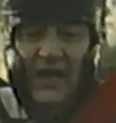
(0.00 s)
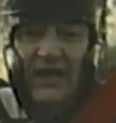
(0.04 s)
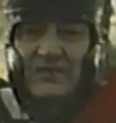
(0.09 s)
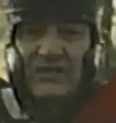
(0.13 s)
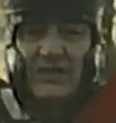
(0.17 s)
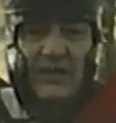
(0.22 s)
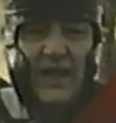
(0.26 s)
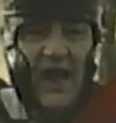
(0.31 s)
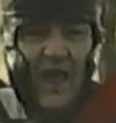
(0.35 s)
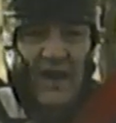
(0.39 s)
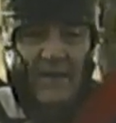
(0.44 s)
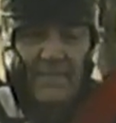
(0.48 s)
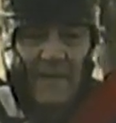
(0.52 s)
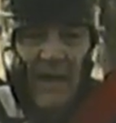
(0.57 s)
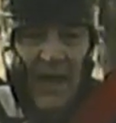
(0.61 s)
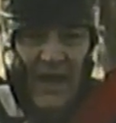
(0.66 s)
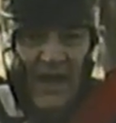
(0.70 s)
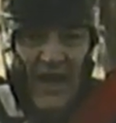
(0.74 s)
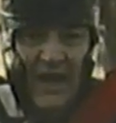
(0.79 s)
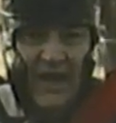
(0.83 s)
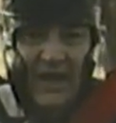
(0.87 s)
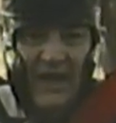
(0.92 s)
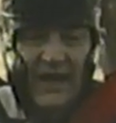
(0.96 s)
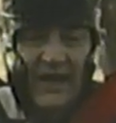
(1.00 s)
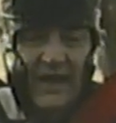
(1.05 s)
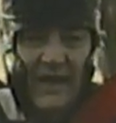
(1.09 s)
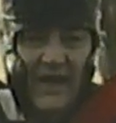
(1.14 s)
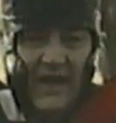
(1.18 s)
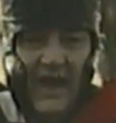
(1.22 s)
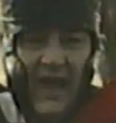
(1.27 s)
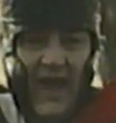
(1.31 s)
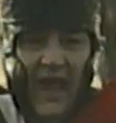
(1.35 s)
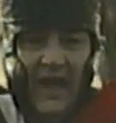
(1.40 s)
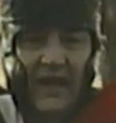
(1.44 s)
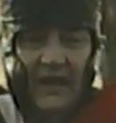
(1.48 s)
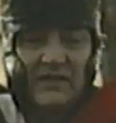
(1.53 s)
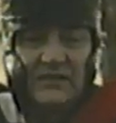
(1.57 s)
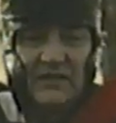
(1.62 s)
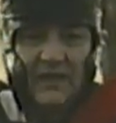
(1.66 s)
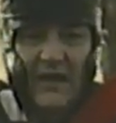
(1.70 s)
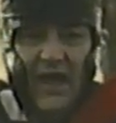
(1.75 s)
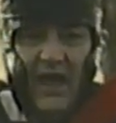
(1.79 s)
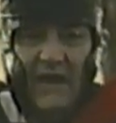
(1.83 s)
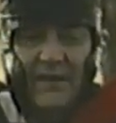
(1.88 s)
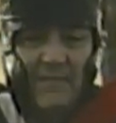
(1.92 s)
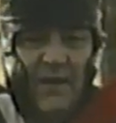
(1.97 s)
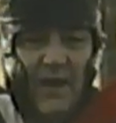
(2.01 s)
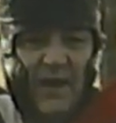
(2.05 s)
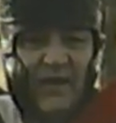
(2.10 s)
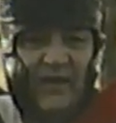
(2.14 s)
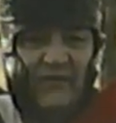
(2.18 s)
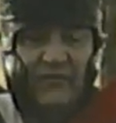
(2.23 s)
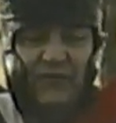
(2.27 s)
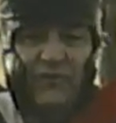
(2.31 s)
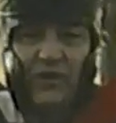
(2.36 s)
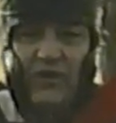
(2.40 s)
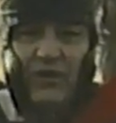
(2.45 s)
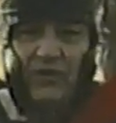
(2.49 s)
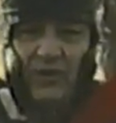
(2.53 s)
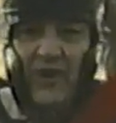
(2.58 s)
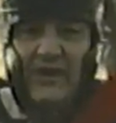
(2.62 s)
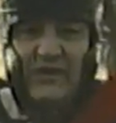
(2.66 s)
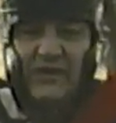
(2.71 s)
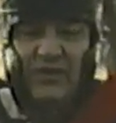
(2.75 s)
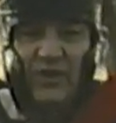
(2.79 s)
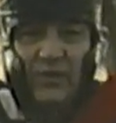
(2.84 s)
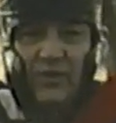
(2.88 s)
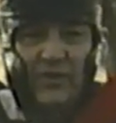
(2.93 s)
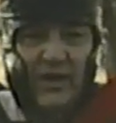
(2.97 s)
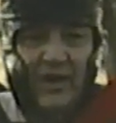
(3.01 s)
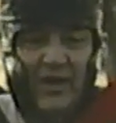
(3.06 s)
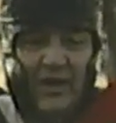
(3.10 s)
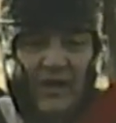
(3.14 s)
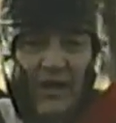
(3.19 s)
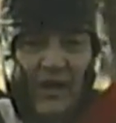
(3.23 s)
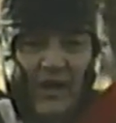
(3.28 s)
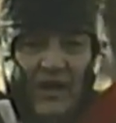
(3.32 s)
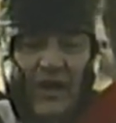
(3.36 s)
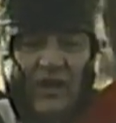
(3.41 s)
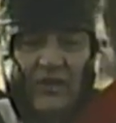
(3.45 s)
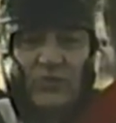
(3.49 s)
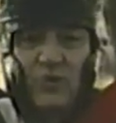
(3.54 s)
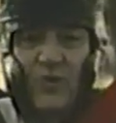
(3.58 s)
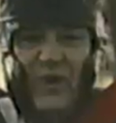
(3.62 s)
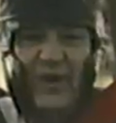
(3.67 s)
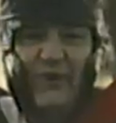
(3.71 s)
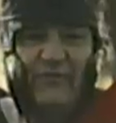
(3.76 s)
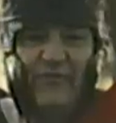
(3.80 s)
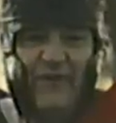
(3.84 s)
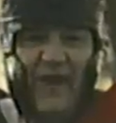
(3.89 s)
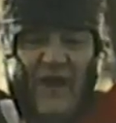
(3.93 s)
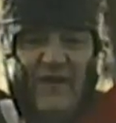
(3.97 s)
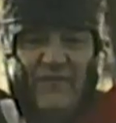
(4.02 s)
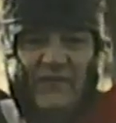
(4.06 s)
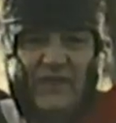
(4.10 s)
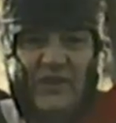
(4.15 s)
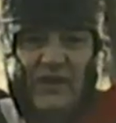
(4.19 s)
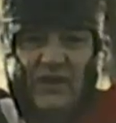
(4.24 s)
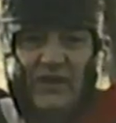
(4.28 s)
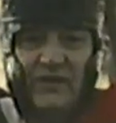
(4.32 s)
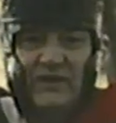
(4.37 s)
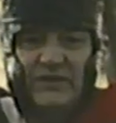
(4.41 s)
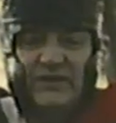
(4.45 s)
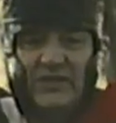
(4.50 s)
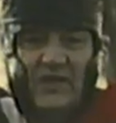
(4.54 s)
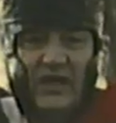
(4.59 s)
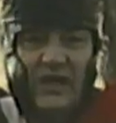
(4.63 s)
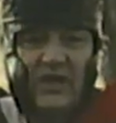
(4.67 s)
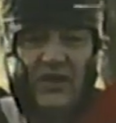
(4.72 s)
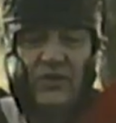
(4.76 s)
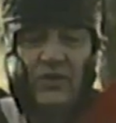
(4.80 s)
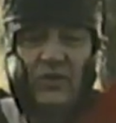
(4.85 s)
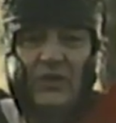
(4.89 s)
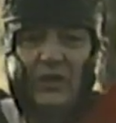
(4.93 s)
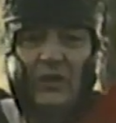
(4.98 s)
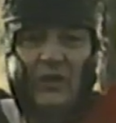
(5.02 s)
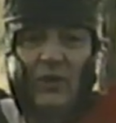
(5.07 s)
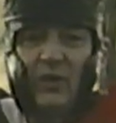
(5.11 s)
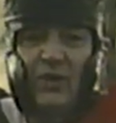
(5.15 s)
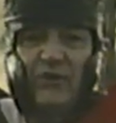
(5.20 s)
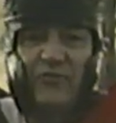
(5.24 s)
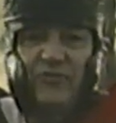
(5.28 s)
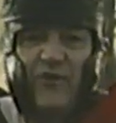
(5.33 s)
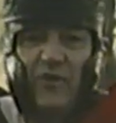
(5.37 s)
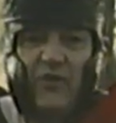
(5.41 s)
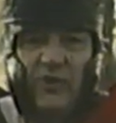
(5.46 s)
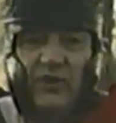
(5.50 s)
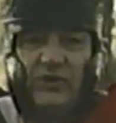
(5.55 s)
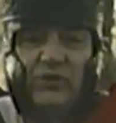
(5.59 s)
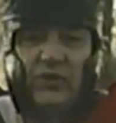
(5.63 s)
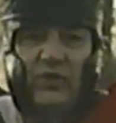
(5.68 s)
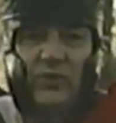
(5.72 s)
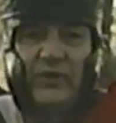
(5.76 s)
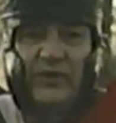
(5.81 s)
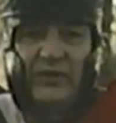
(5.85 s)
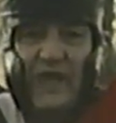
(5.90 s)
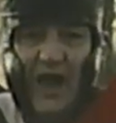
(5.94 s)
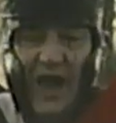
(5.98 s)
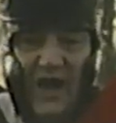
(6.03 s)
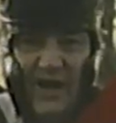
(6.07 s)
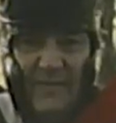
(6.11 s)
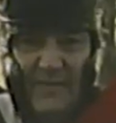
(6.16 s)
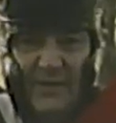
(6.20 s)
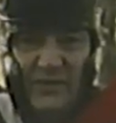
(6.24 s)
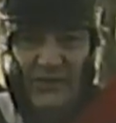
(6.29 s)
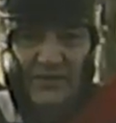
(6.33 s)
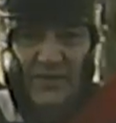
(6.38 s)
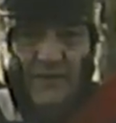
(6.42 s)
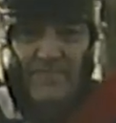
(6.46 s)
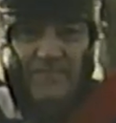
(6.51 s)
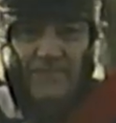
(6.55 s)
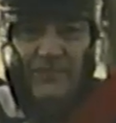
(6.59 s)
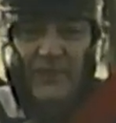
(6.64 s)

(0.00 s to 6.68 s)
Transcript: It's a lot of money, and it's a lot of money for a great career. 25 years, you can look forward to retirement.